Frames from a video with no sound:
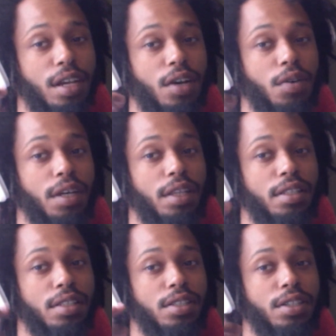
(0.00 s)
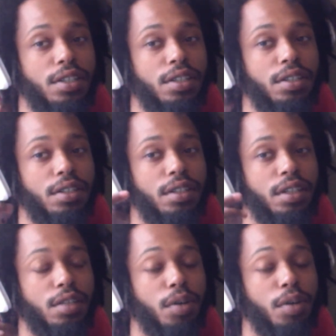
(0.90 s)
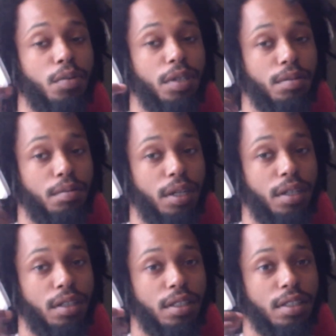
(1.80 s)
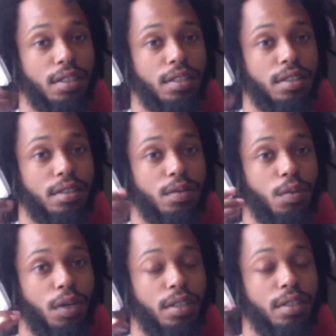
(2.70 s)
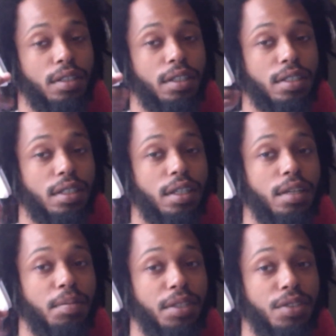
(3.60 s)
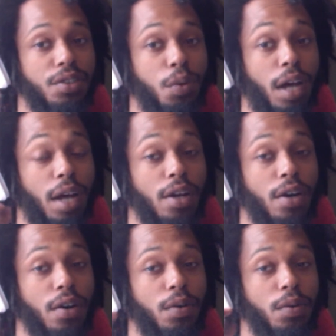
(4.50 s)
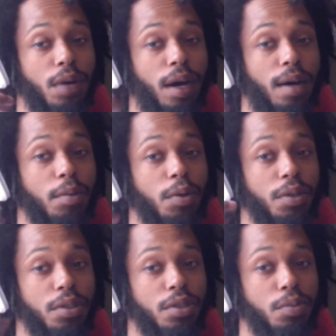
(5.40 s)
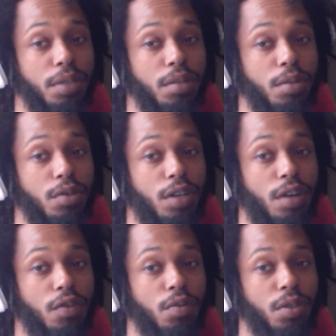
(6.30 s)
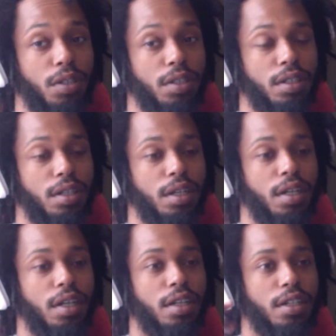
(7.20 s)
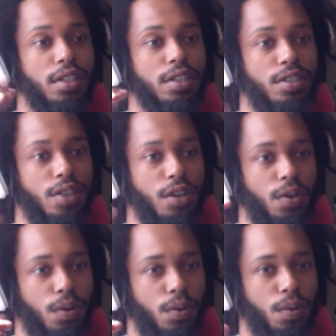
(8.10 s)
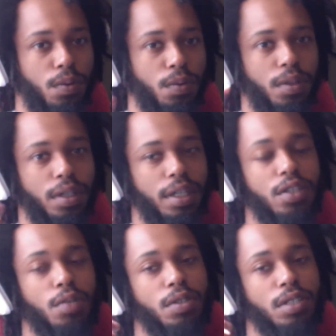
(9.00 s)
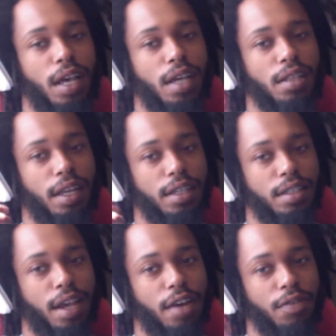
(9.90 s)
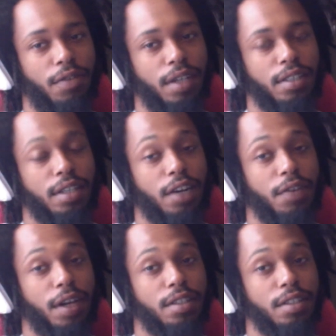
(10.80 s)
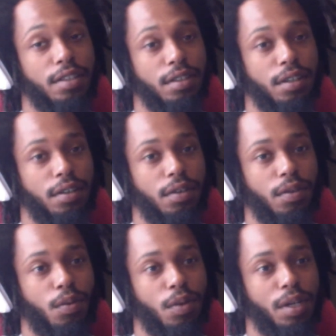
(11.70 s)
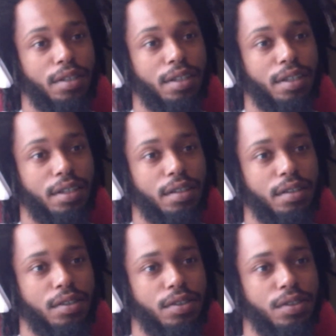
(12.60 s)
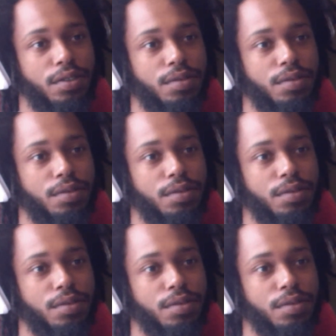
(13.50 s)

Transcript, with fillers: okay, this is good in the moment, but this isn't what is leading me to what I know I'm going to be the most comfortable in. So it's almost at like sacrifice, sacrificing what is